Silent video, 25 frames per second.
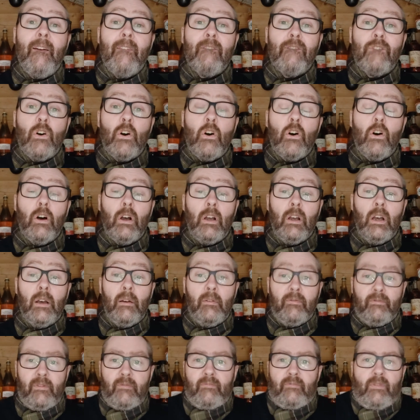
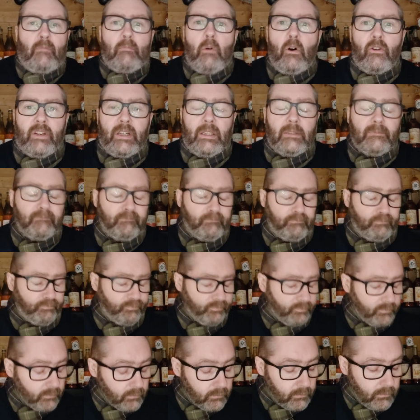for body.
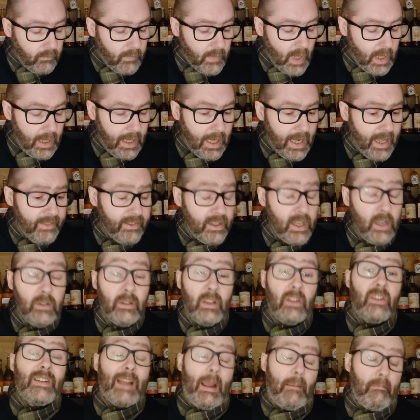They use
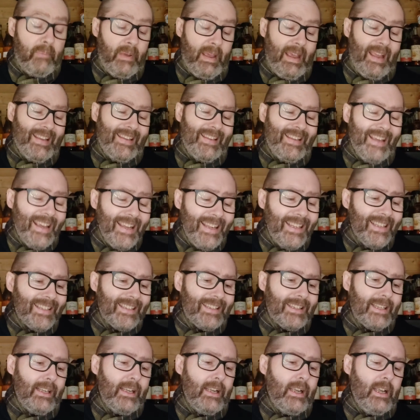a champagne
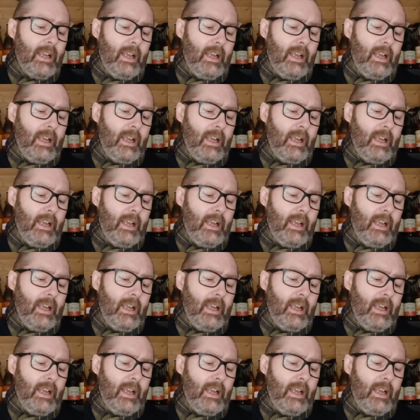yeast.